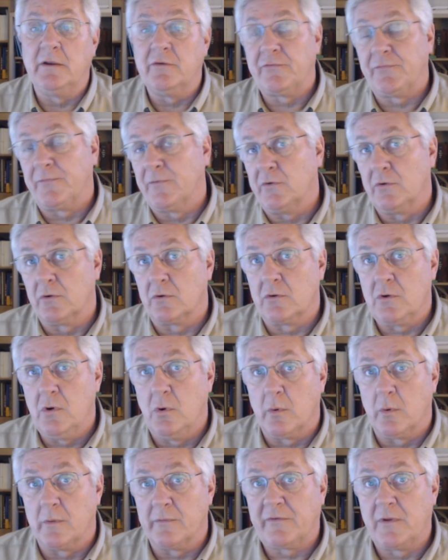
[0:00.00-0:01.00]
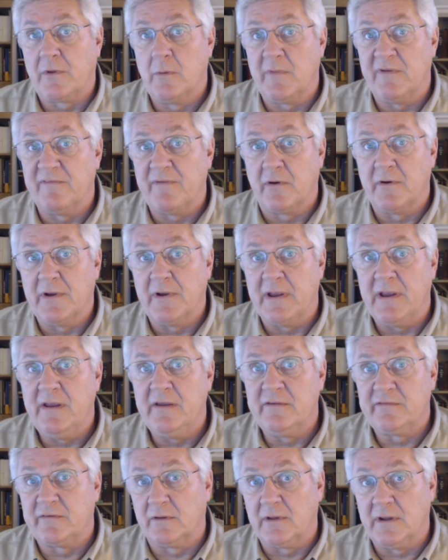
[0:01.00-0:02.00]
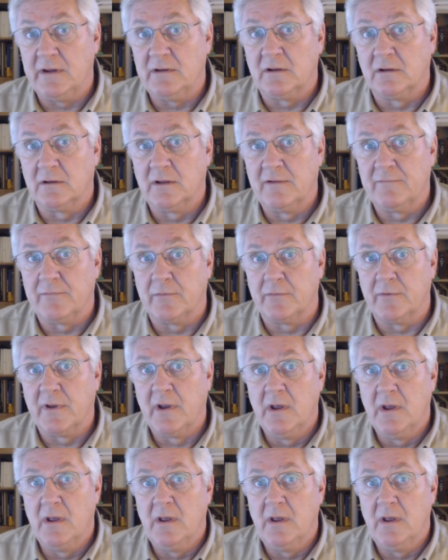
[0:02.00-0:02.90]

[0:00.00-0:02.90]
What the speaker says: is for your course can be very easily delivered